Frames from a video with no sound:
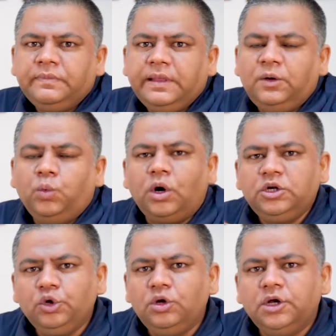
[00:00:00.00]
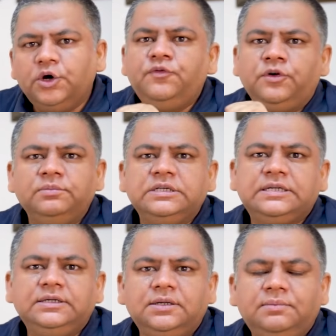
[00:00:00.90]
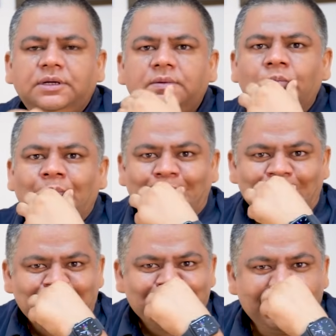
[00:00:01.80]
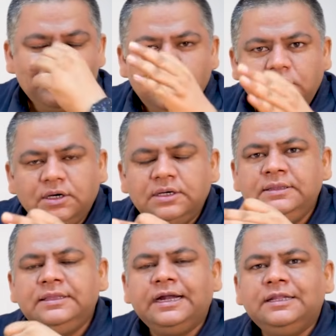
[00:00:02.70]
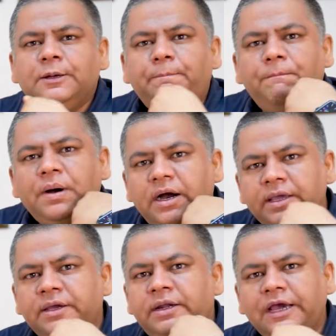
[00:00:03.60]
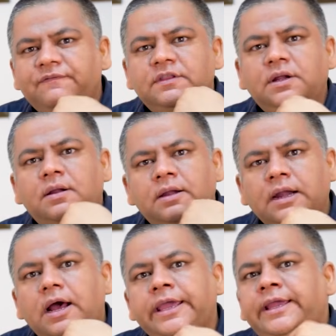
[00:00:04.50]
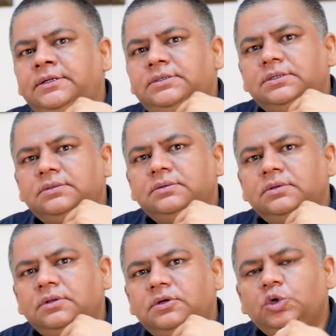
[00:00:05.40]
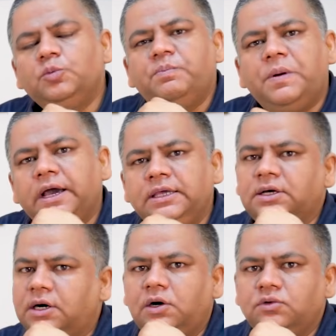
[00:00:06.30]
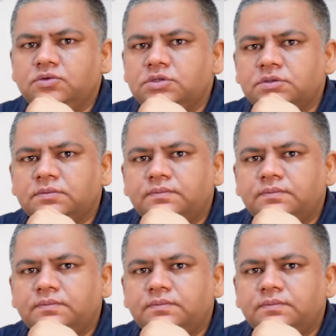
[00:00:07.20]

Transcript: And what do you learn from this settlement? You learn that the buyer have the right to buy the house.